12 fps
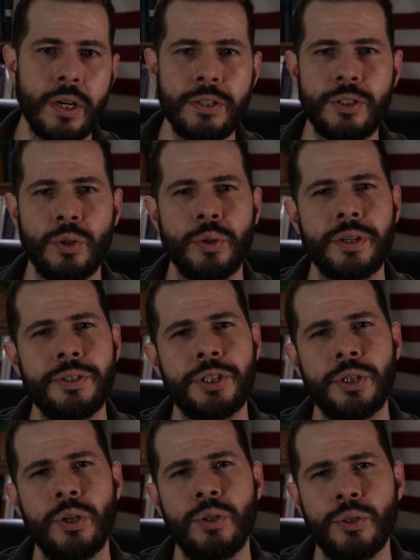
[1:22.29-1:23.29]
circus
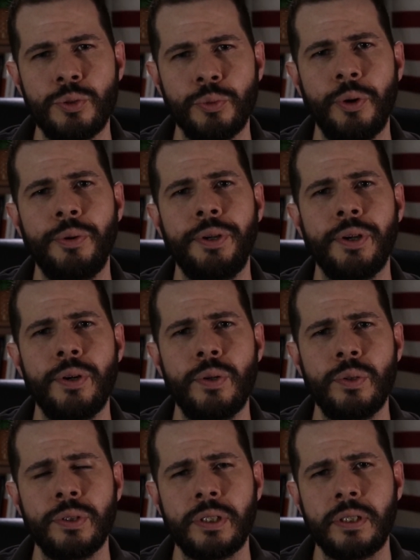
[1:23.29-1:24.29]
shows,
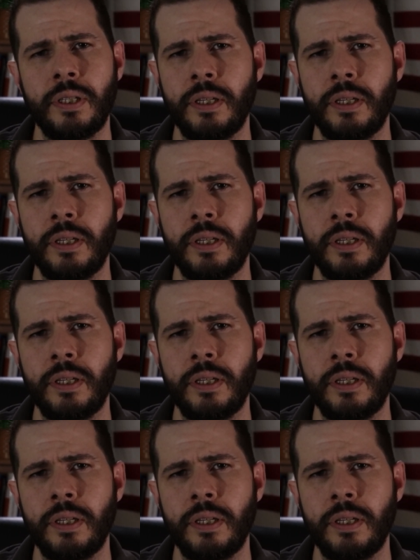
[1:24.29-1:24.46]
rodeos,